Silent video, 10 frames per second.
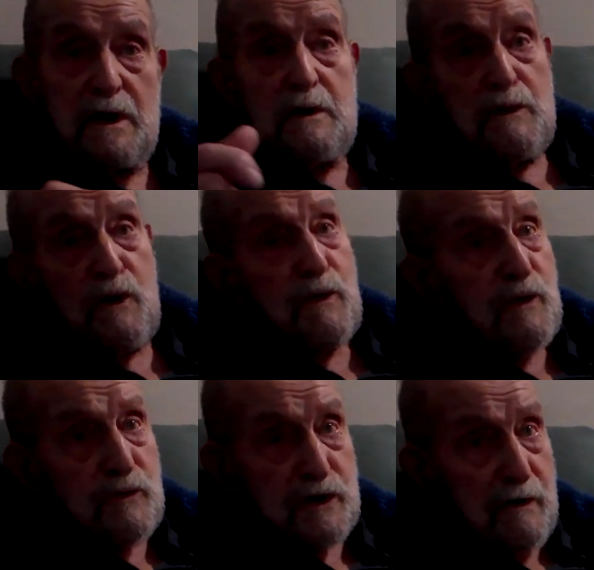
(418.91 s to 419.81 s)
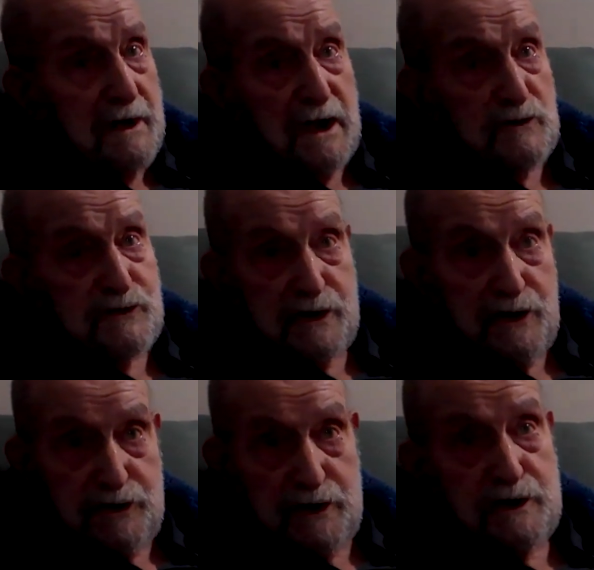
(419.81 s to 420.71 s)
But we also had
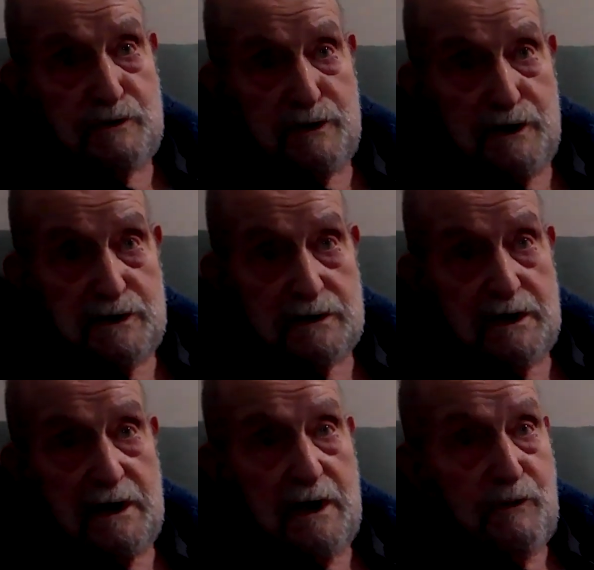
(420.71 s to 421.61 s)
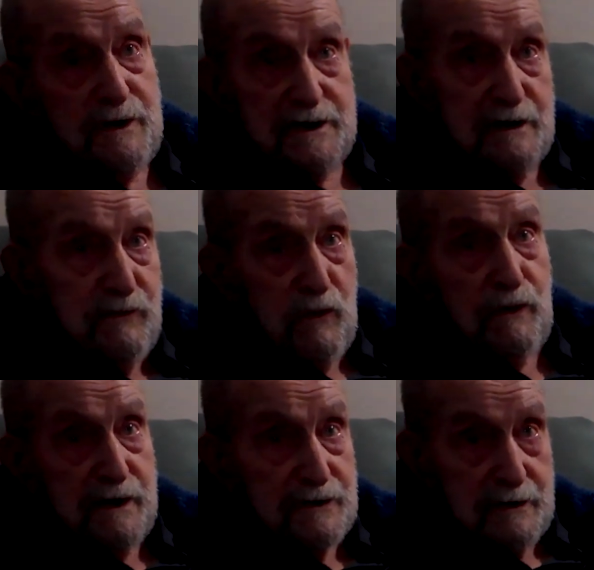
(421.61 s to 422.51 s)
LCGs with us, which had
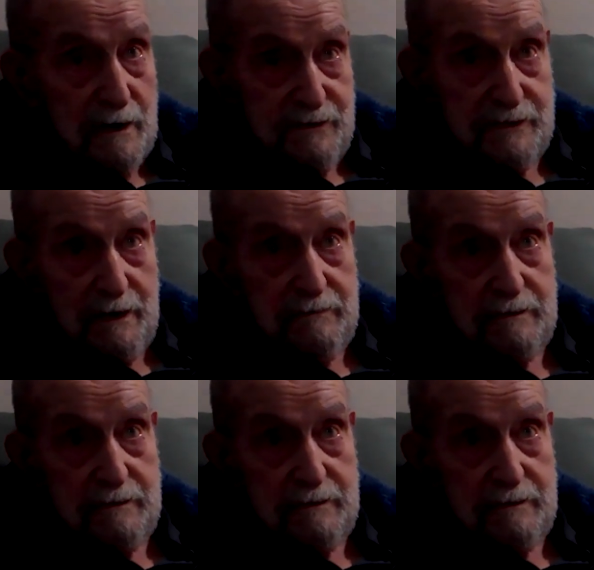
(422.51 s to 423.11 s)
4-inch guns on.